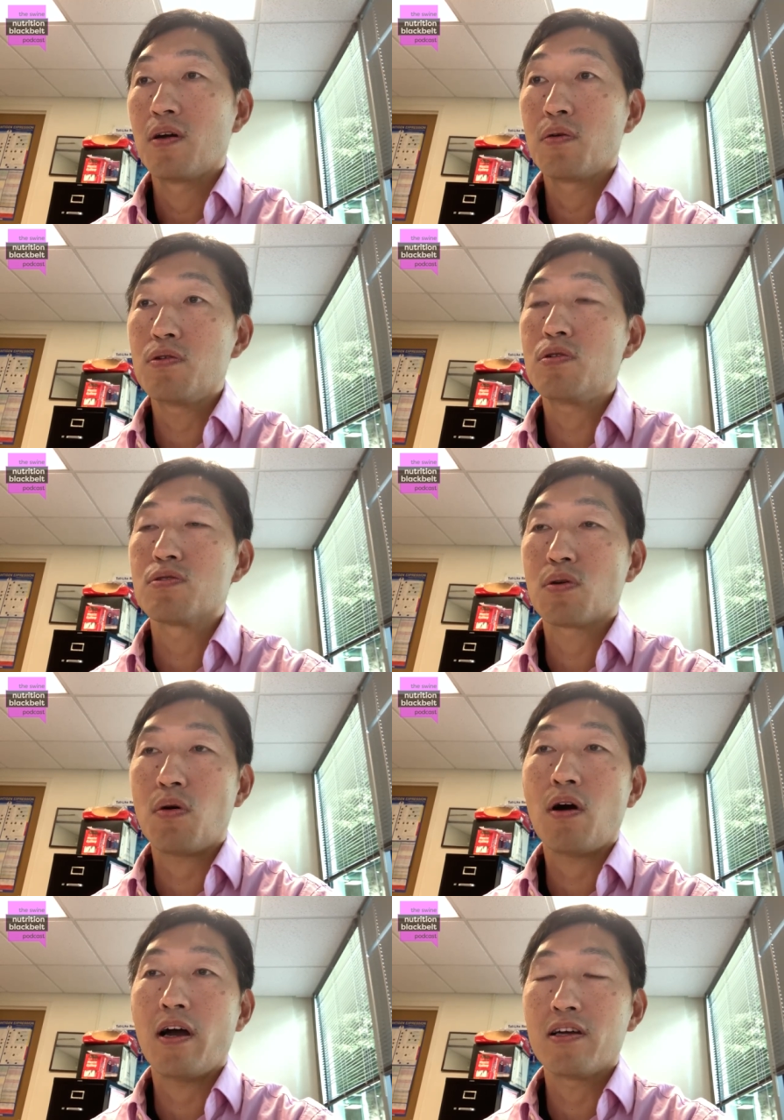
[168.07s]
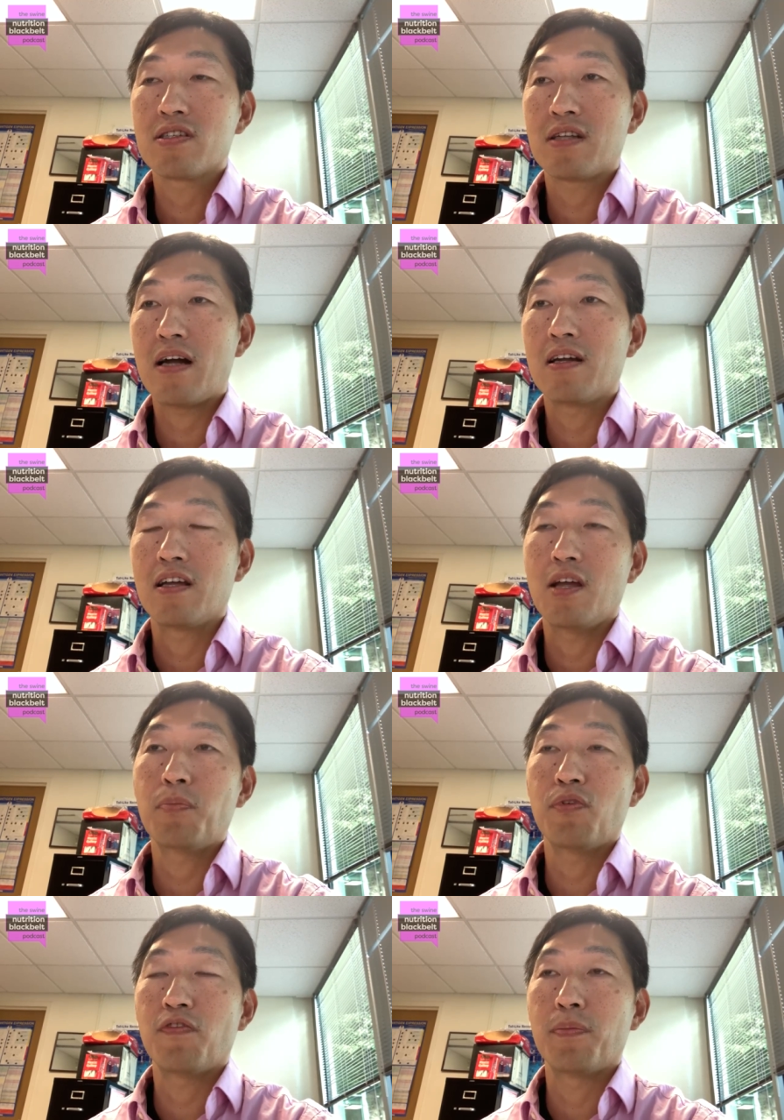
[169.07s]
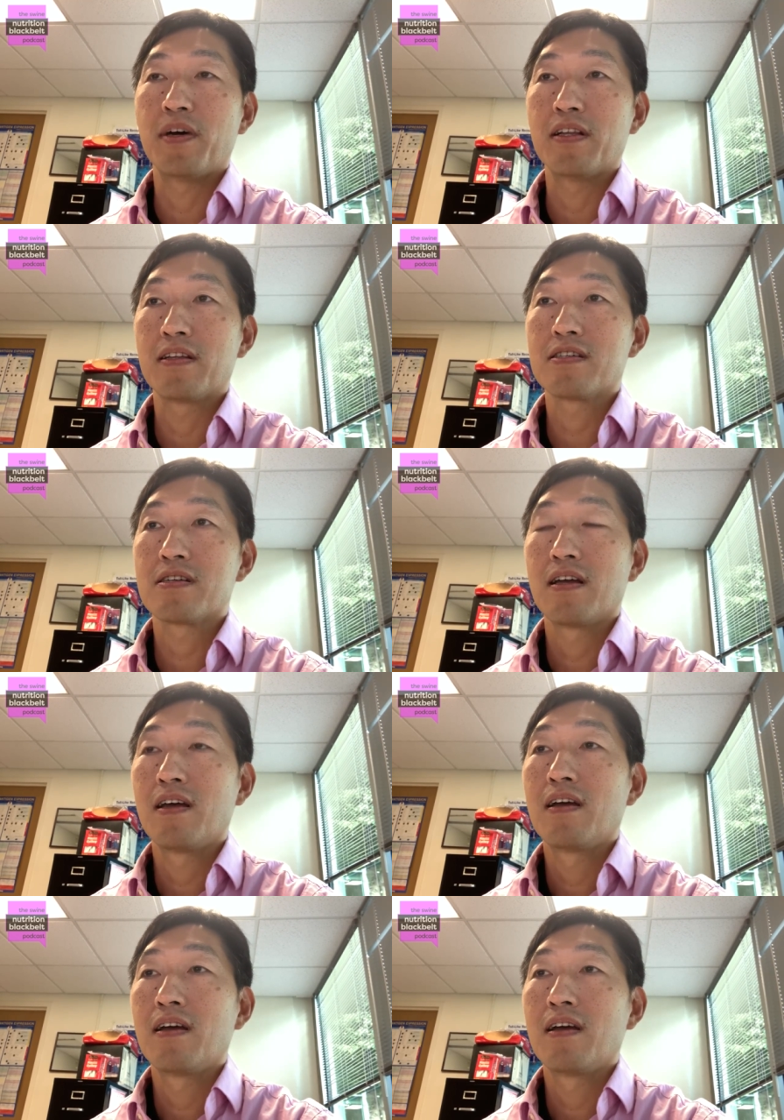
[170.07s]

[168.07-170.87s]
which is quite stunning improvement.